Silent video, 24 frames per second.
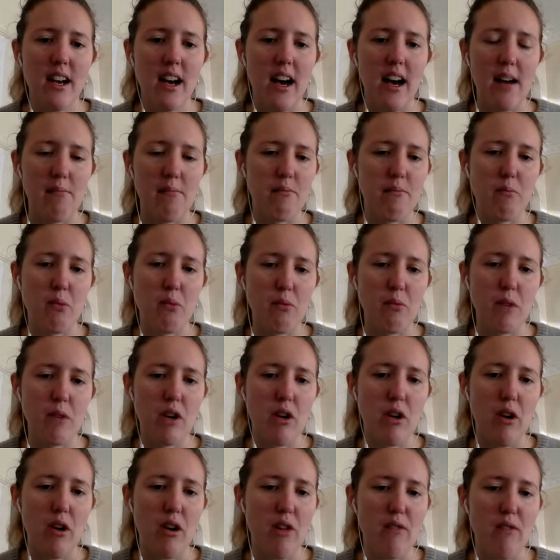you know,
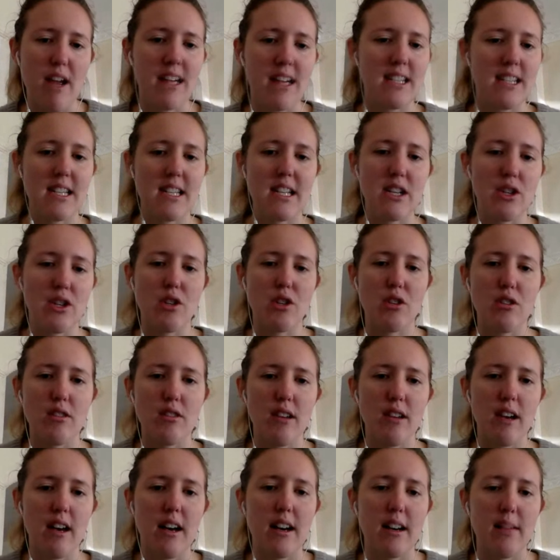around an issue.
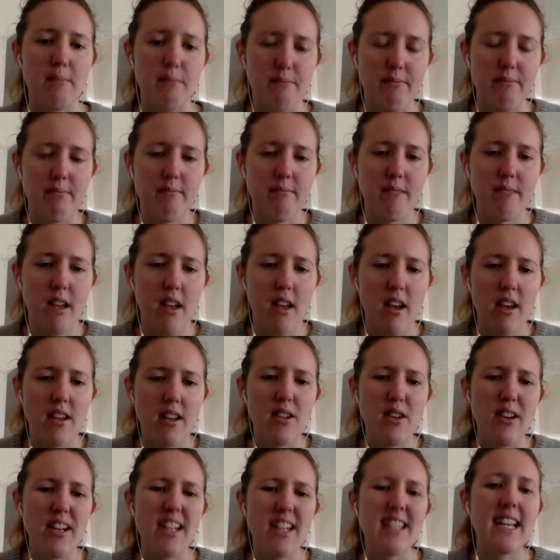
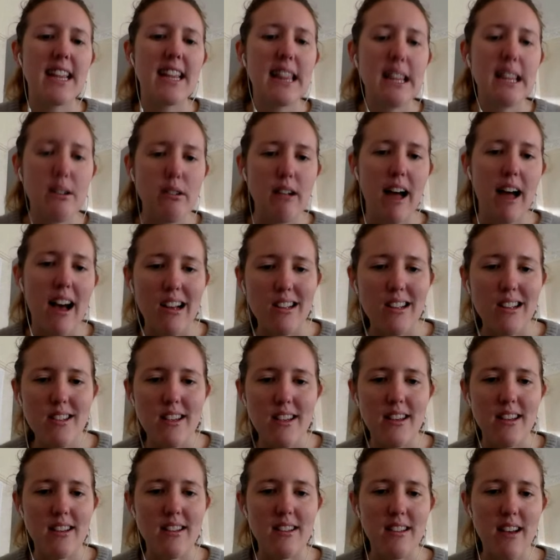So it's a little hard
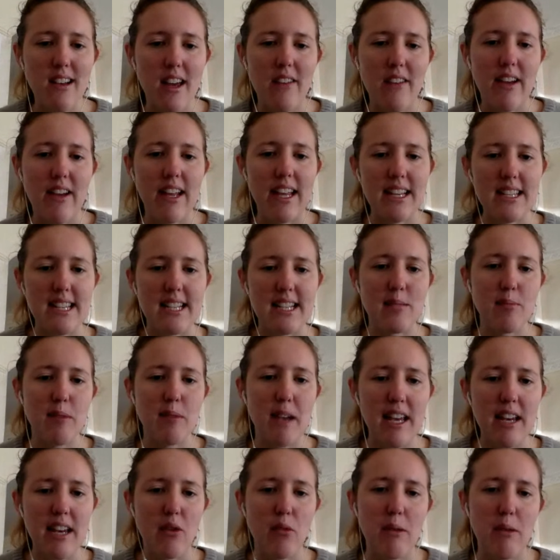to kind of, I guess,
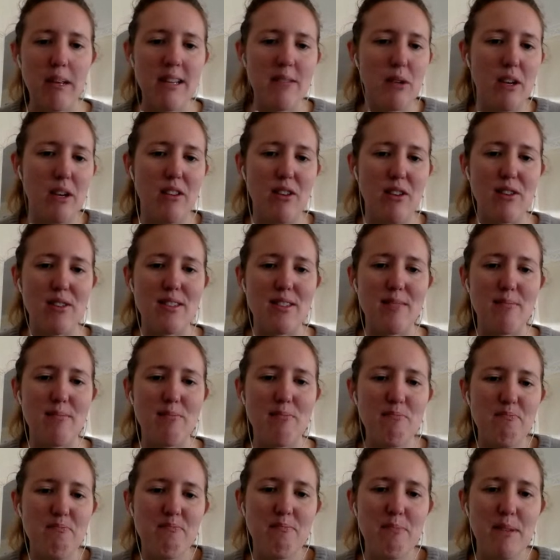explain. It'll be one of those
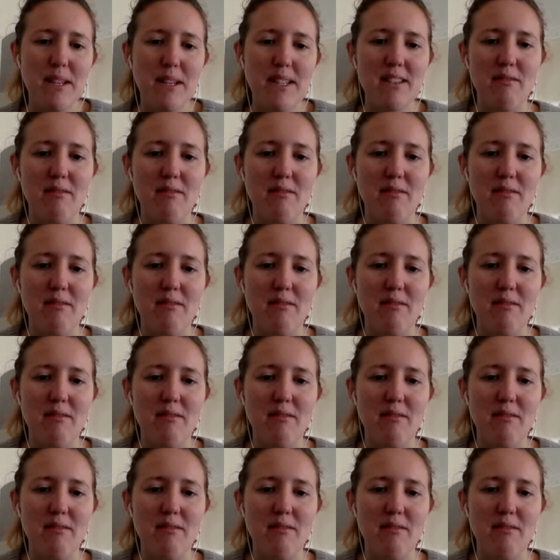bits